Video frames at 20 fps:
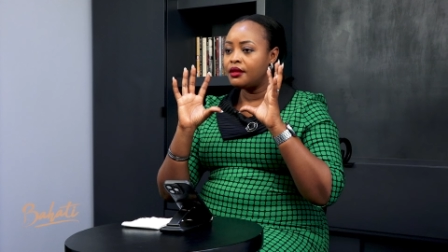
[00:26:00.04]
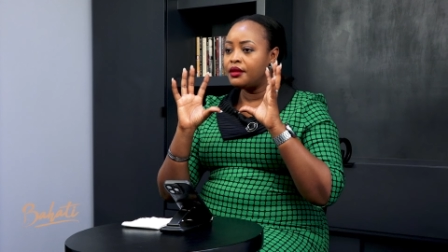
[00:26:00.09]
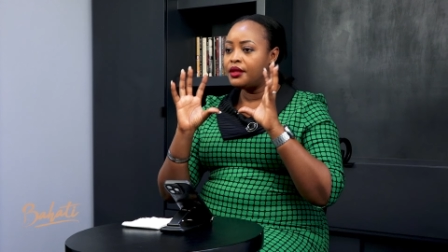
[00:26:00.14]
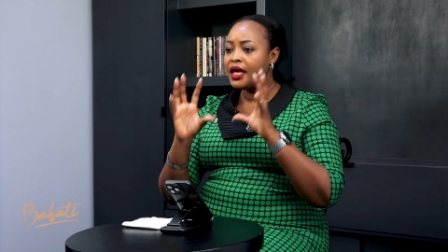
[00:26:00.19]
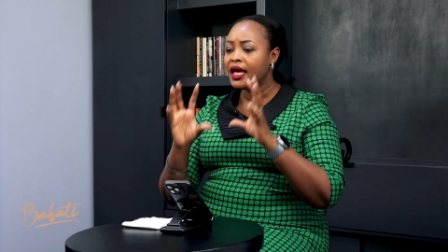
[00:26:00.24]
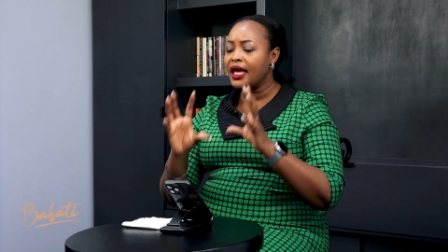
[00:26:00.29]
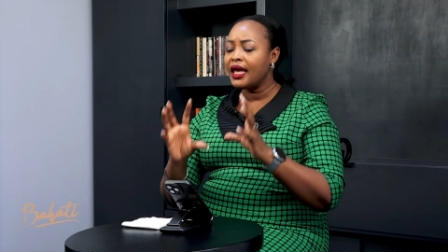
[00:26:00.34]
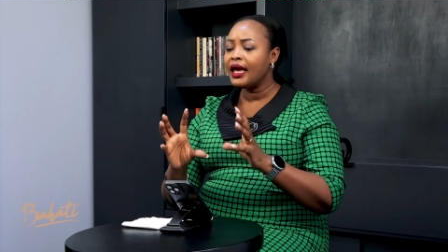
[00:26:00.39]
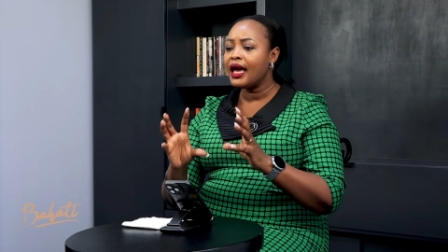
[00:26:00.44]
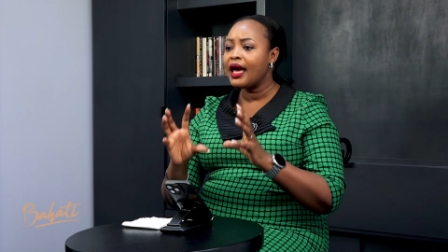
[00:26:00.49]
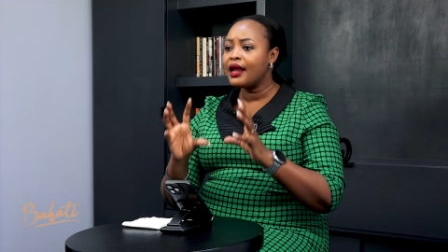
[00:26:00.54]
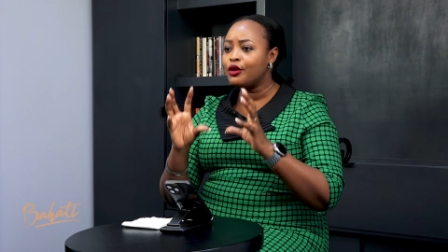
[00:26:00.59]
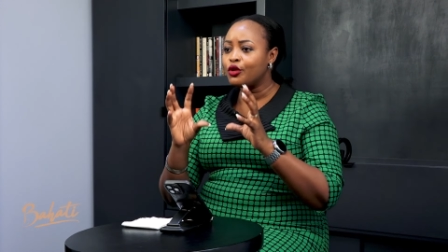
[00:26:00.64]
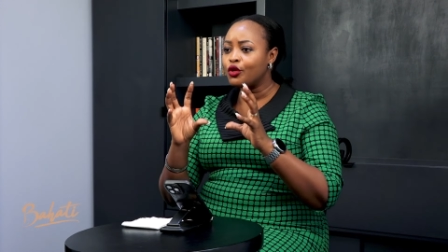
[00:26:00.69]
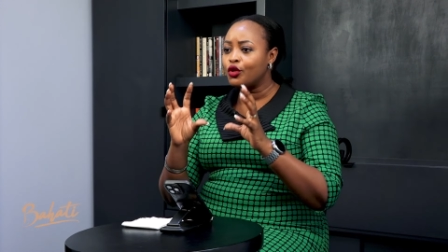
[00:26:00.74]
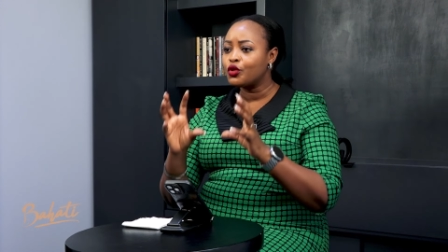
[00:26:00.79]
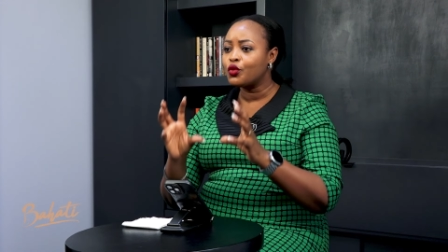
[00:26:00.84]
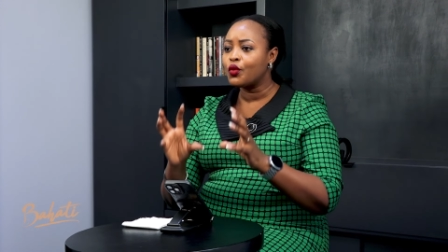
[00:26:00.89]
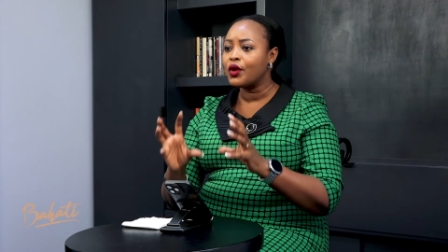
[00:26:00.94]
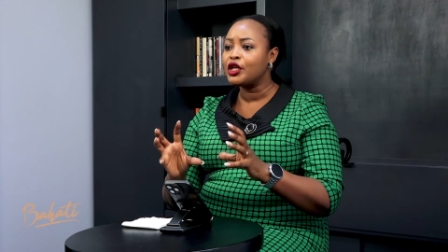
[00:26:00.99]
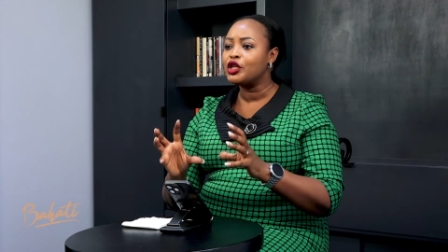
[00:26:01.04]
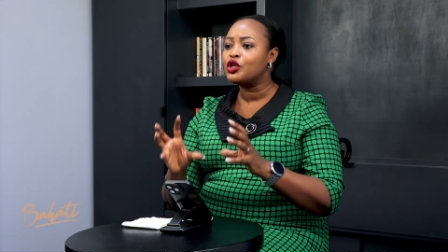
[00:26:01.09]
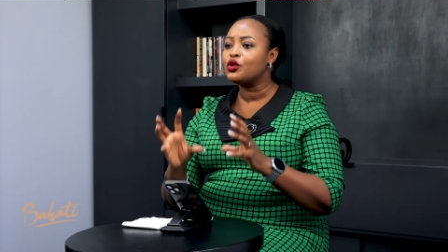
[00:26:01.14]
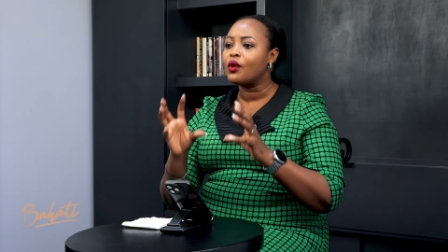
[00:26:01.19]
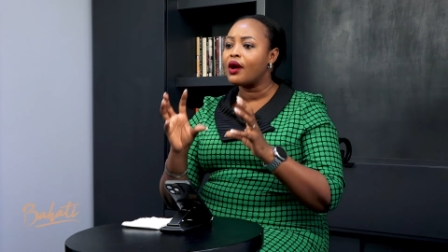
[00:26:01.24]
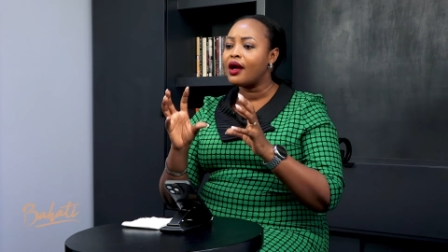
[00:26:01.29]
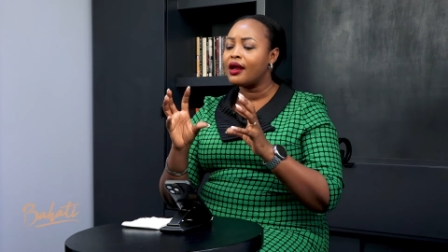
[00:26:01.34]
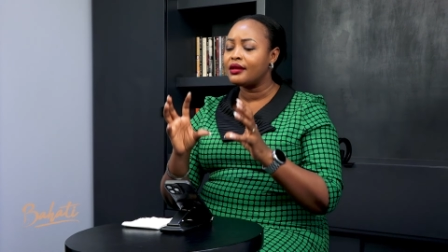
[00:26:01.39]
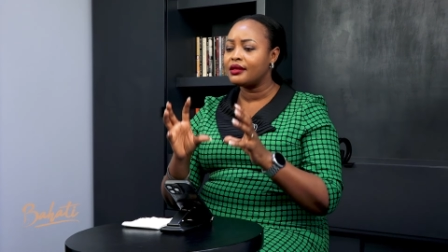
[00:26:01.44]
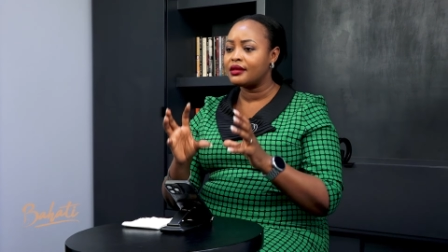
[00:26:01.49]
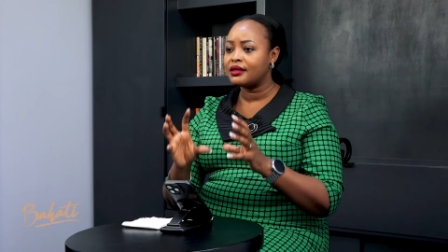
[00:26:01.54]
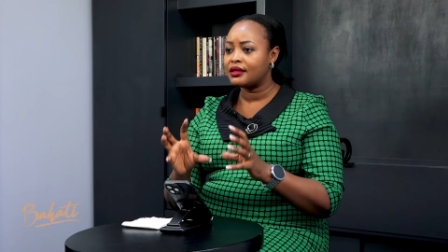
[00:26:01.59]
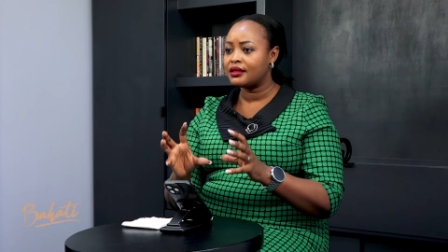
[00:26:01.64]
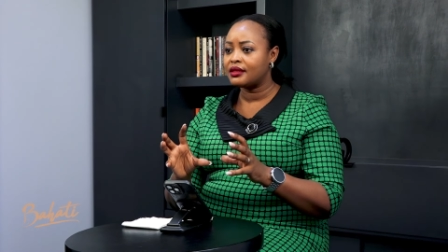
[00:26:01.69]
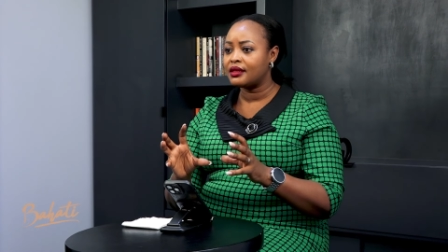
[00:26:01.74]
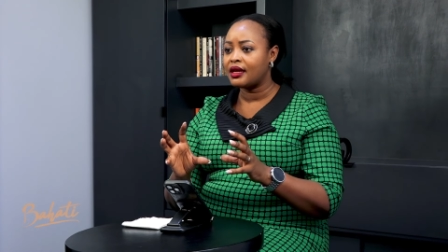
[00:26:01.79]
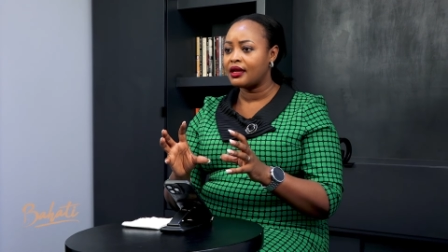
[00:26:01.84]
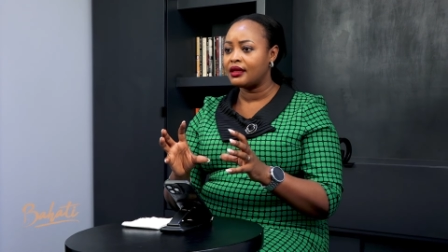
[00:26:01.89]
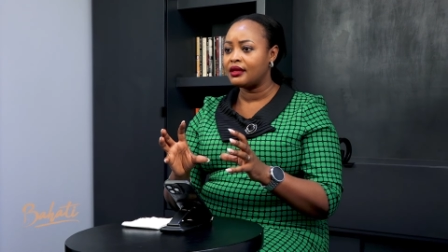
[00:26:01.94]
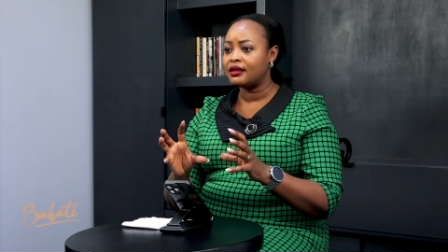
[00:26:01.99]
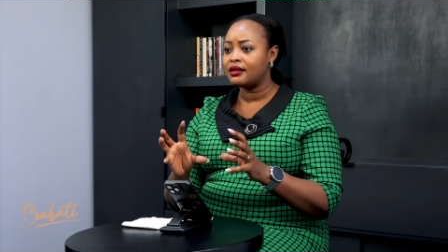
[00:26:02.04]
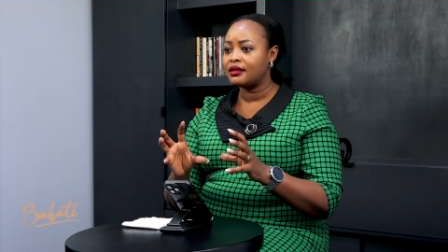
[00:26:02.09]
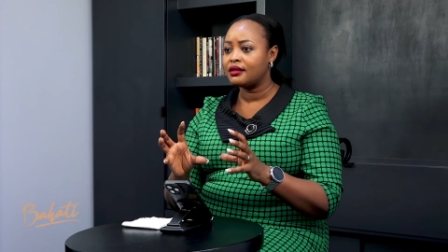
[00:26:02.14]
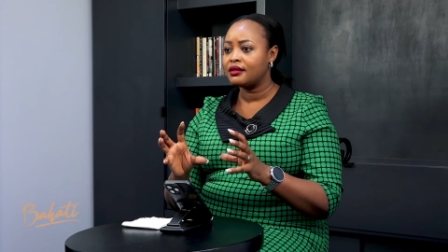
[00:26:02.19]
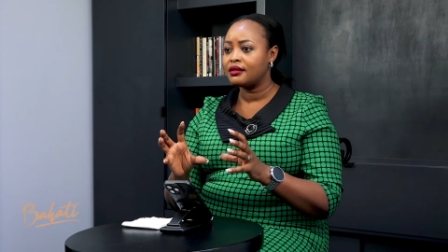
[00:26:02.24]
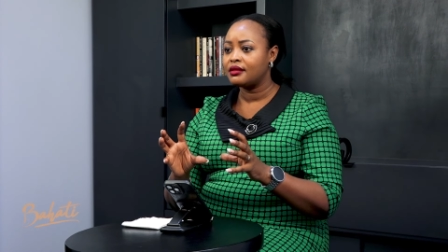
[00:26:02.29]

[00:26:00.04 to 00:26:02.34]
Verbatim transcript: they are not going to understand.